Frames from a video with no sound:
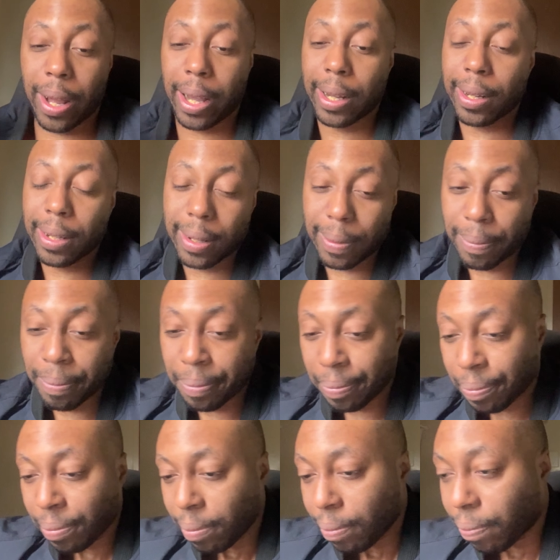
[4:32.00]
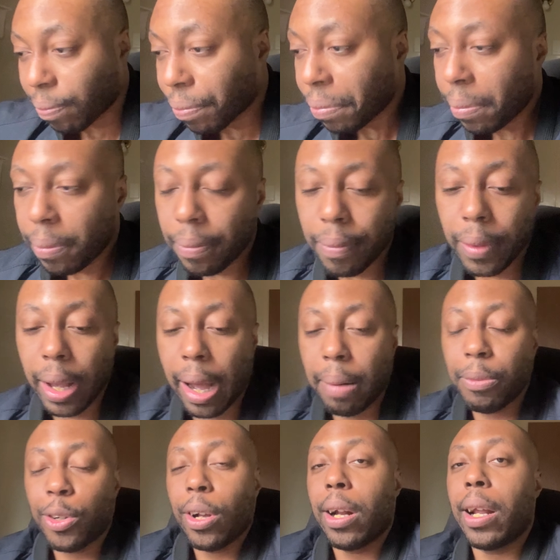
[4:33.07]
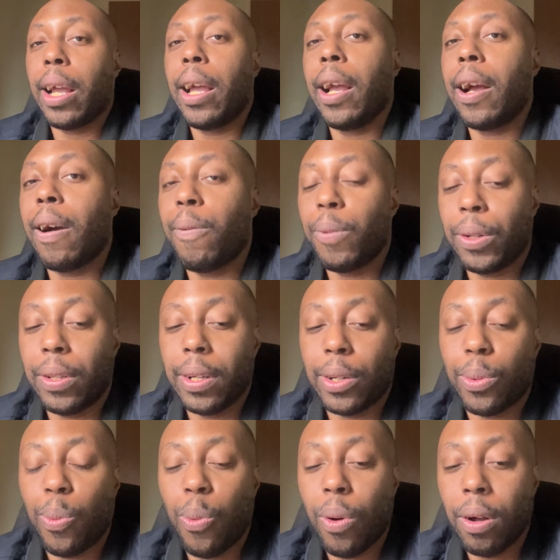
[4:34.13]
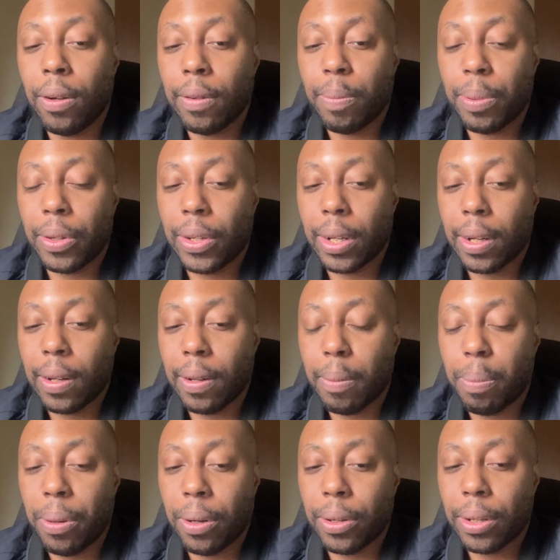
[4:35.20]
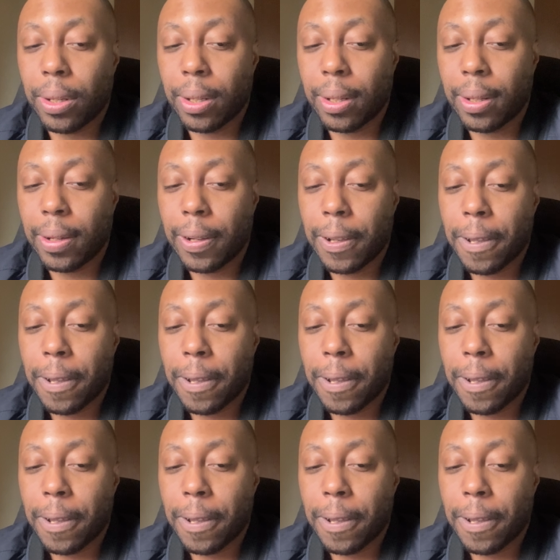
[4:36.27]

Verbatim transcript: like I'm trying to hang out with this one particular person,